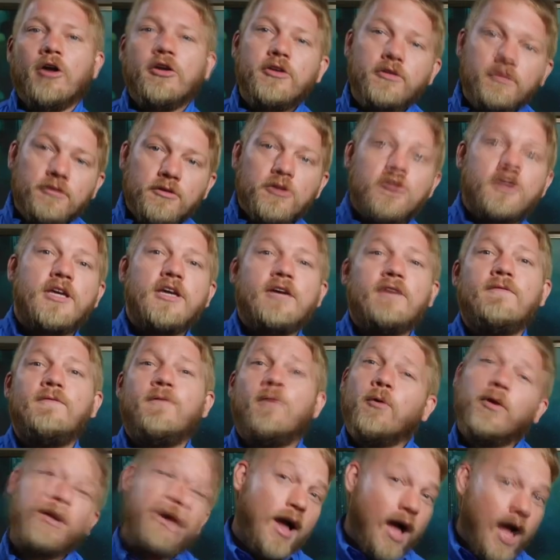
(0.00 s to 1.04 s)
Are you looking
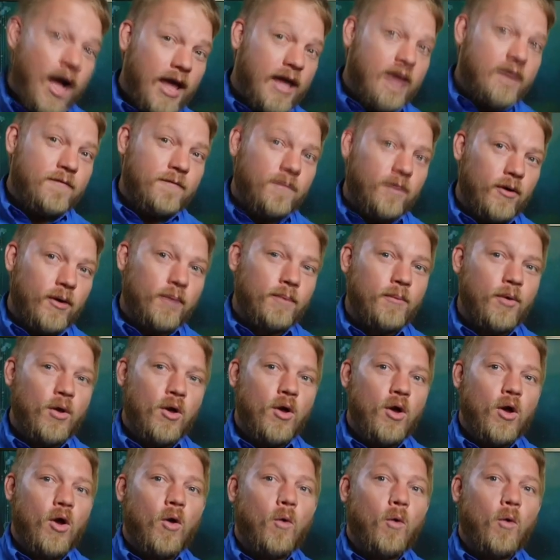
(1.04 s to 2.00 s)
for an IA firm